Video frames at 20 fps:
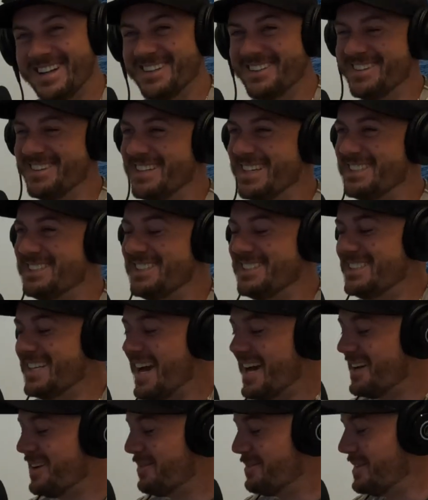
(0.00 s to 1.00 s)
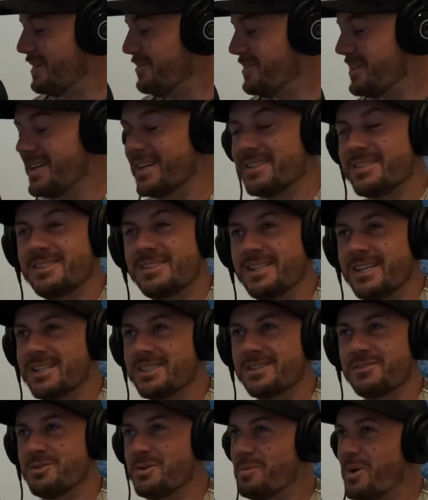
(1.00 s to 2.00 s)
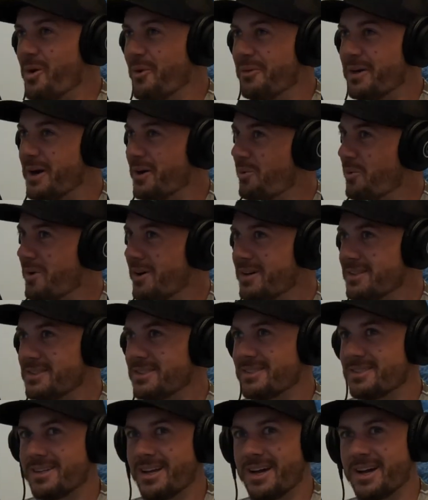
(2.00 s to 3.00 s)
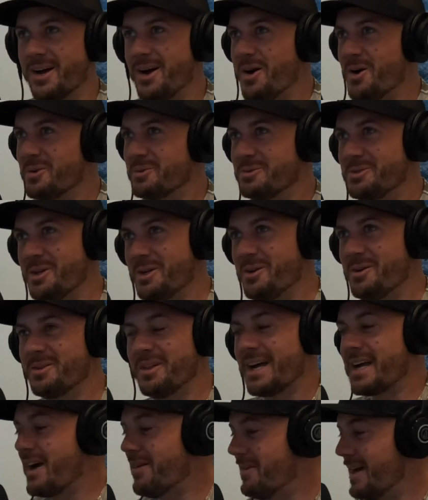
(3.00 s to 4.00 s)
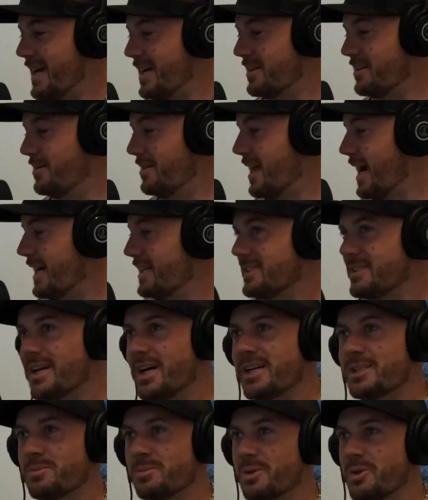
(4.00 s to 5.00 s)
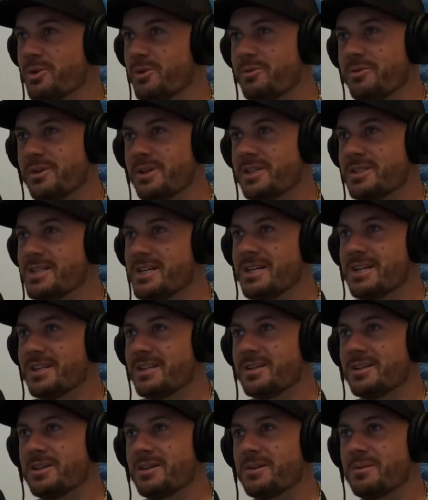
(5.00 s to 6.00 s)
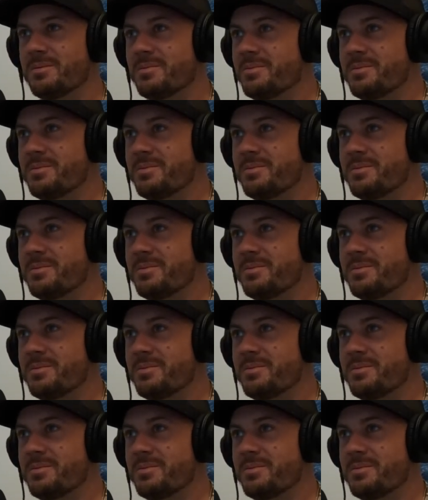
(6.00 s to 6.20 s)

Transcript: dude, it'll get you jacked up. And if you get 6 of them on there at once, it's like, oh, dude. Like, I've had nice sized bluefish hit the,